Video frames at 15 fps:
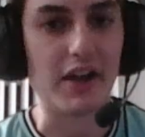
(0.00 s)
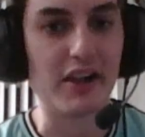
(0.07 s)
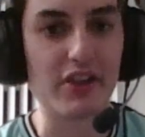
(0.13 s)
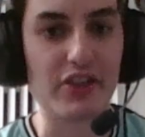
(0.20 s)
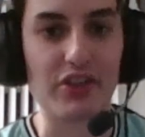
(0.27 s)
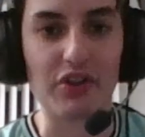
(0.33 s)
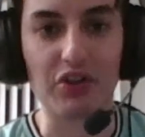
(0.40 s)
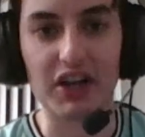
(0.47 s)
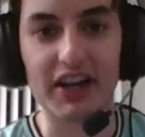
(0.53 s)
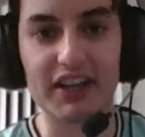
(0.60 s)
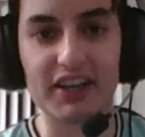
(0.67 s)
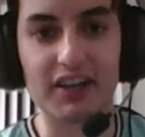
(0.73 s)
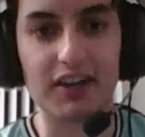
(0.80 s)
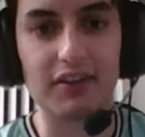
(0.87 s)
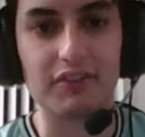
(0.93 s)
the light
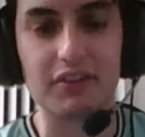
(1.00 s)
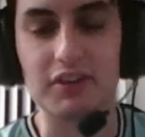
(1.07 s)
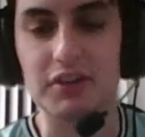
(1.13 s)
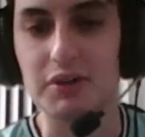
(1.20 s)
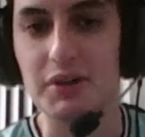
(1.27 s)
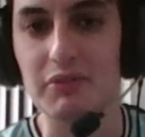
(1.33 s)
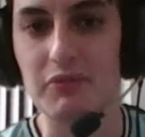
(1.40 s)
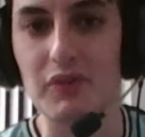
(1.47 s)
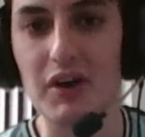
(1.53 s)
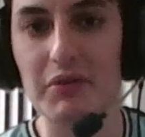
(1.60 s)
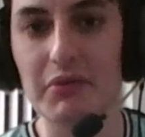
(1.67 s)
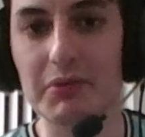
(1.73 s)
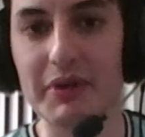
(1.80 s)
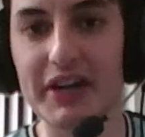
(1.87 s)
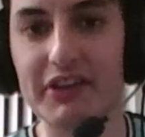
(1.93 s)
novel, while we're
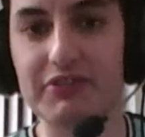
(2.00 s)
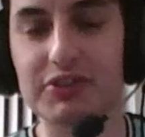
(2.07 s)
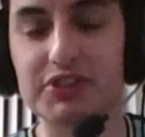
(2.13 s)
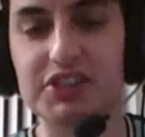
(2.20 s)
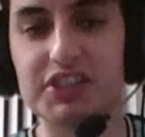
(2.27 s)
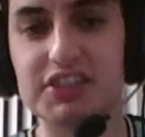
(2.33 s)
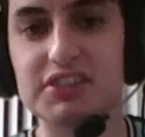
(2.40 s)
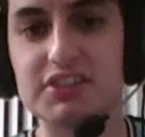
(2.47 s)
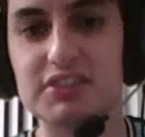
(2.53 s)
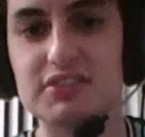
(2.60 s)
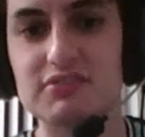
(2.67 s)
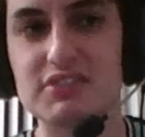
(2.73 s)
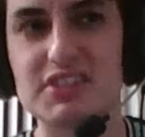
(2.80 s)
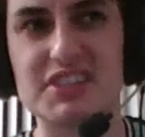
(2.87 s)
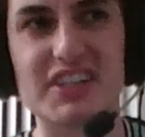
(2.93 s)
waiting for the
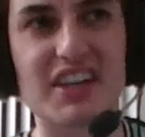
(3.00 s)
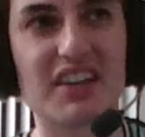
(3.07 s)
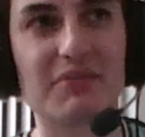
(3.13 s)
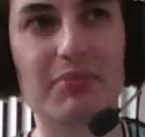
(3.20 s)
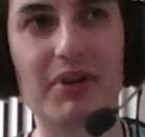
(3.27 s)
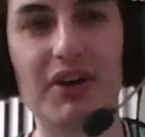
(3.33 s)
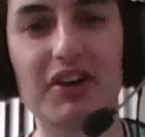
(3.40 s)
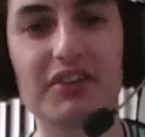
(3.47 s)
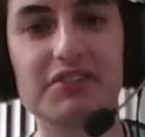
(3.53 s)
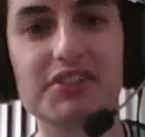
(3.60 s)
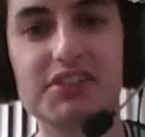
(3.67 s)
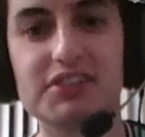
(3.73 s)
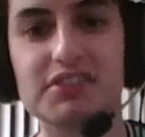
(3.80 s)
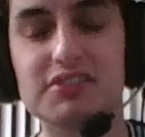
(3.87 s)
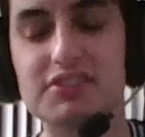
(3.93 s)
second part of
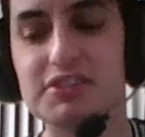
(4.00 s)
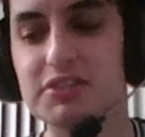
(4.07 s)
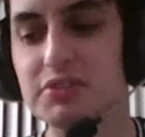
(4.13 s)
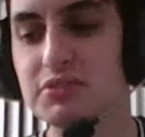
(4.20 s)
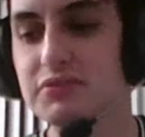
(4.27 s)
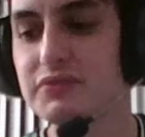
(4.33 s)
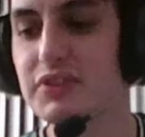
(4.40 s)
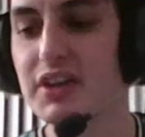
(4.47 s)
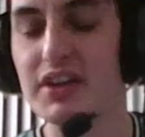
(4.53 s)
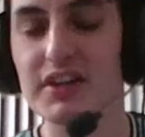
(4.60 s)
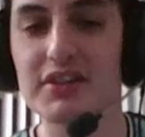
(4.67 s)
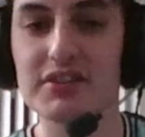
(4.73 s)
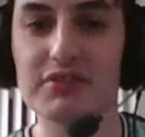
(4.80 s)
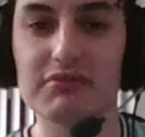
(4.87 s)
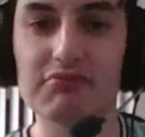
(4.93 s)
season 2,
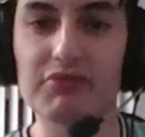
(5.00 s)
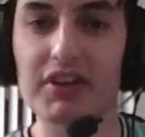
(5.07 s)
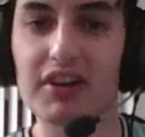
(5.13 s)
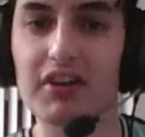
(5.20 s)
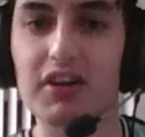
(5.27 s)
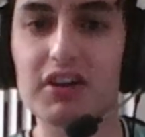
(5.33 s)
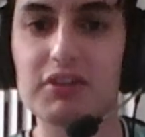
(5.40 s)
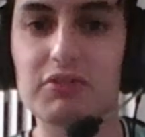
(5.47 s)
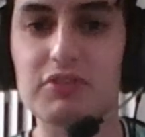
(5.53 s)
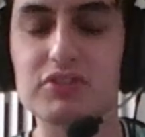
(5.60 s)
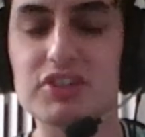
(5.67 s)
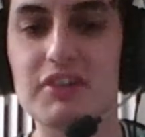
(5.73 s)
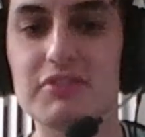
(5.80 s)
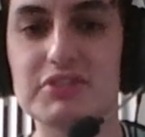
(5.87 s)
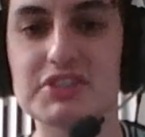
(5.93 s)
there are
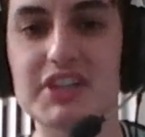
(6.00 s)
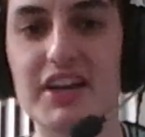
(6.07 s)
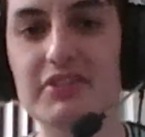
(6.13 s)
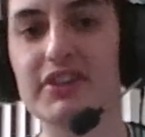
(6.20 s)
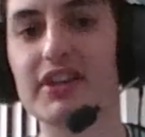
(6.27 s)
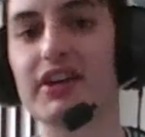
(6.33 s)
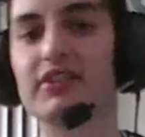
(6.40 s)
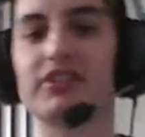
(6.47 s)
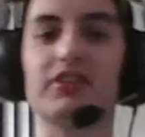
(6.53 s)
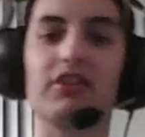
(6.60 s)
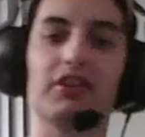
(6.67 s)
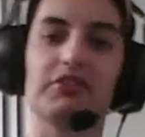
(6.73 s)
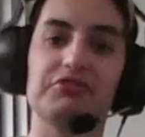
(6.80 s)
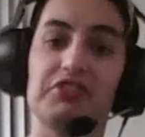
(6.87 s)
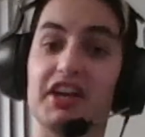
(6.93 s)
novels out there. There are
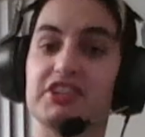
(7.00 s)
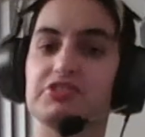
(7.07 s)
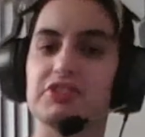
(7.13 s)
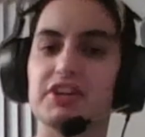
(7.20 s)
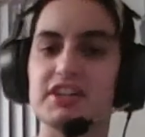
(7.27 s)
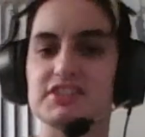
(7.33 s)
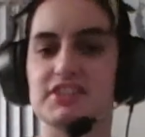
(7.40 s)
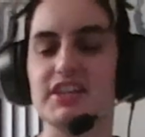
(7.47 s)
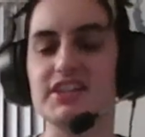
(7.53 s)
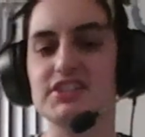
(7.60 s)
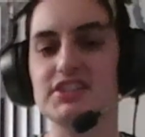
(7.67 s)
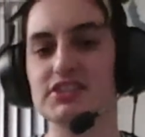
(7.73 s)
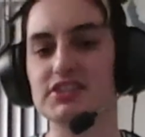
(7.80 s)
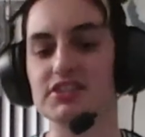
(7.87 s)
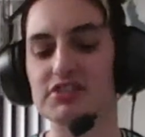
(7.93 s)
fan
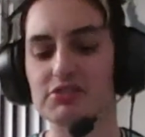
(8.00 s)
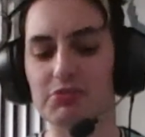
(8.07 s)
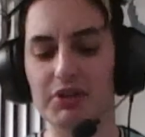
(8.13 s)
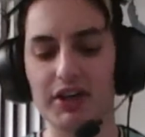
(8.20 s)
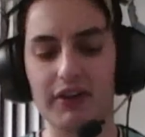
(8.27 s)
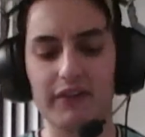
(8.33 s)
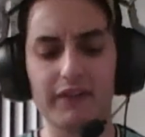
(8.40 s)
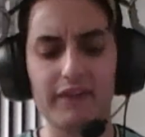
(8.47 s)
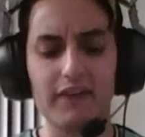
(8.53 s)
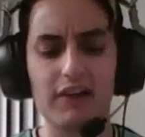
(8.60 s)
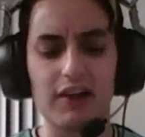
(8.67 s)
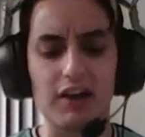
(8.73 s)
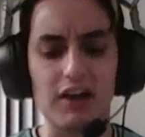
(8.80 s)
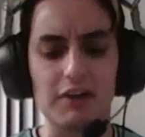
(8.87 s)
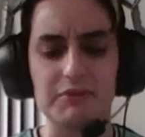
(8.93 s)
translations as well.
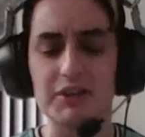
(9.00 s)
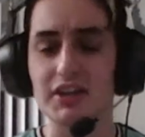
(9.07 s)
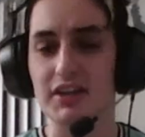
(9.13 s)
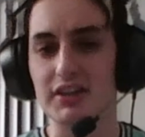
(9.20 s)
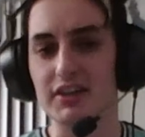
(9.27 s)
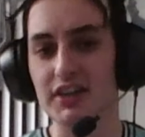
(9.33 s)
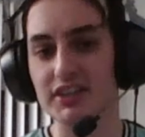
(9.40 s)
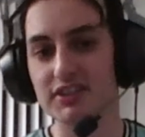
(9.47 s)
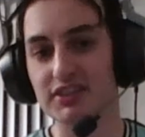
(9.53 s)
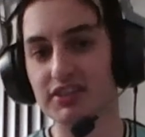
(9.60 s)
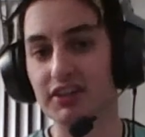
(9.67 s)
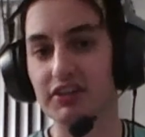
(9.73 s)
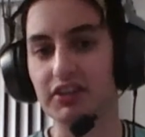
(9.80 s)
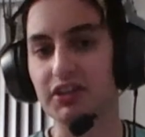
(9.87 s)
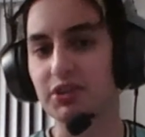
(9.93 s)
I'm not going to
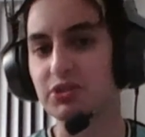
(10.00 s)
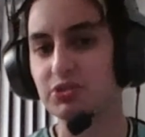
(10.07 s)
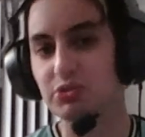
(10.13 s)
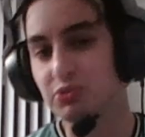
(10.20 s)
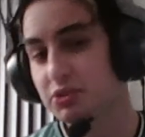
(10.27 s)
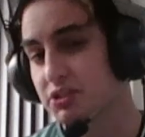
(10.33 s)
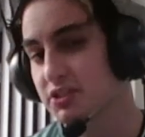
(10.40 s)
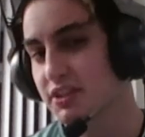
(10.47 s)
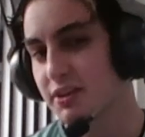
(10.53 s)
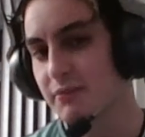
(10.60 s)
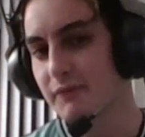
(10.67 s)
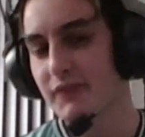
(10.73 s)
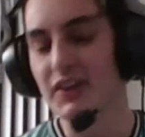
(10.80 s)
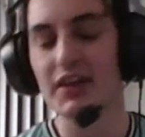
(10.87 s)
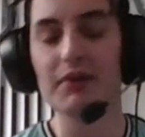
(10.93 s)
necessarily endorse them,
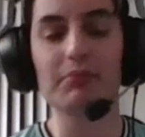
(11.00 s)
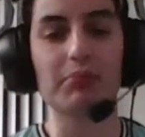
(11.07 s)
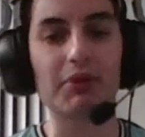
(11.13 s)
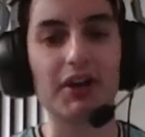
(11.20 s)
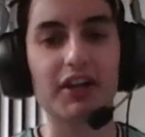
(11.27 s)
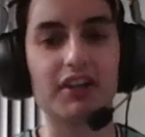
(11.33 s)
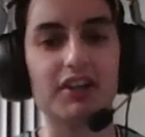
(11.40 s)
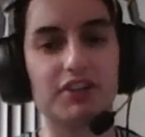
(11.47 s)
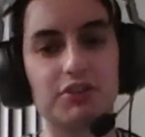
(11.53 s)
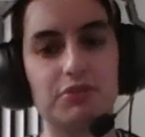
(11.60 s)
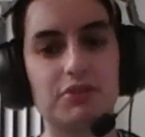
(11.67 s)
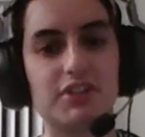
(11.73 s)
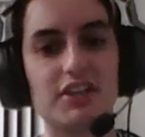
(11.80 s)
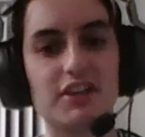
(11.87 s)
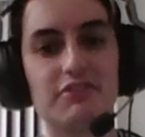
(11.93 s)
but you can
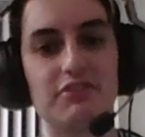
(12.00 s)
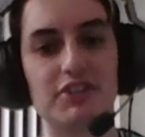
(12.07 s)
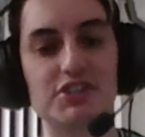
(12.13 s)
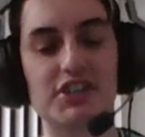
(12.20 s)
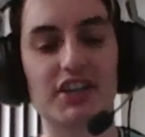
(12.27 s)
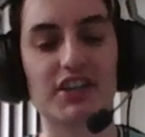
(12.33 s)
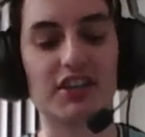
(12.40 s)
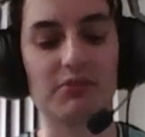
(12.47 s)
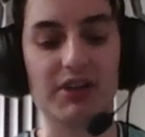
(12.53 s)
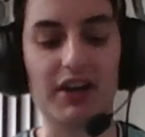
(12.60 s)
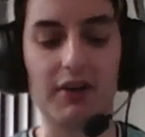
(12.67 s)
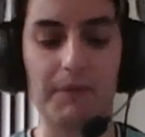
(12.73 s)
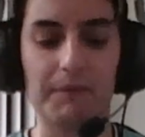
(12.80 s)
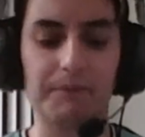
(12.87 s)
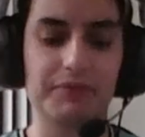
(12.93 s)
definitely check them out.
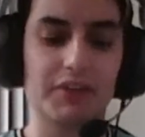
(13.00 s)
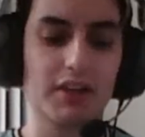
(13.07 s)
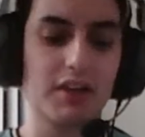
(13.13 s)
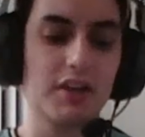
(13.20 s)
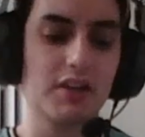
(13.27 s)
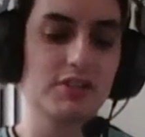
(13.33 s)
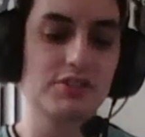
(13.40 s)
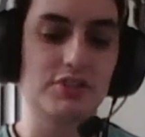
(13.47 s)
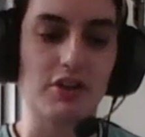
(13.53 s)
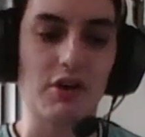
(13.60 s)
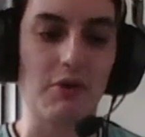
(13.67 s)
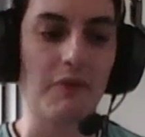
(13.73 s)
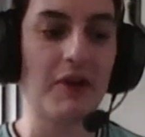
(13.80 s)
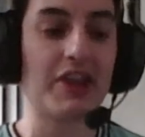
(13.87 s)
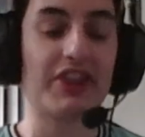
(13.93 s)
So
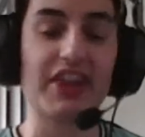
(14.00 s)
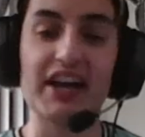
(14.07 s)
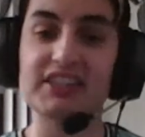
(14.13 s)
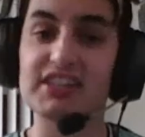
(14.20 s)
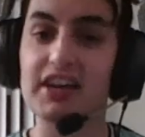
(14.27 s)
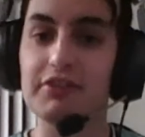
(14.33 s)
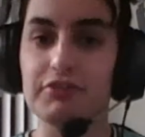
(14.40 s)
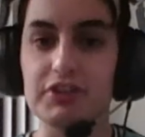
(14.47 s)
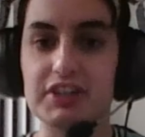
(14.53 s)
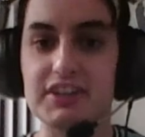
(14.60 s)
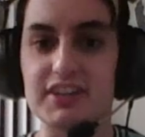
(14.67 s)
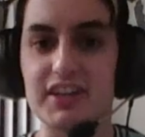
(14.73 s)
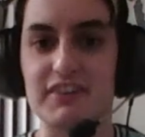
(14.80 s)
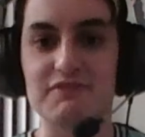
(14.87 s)
that's everything.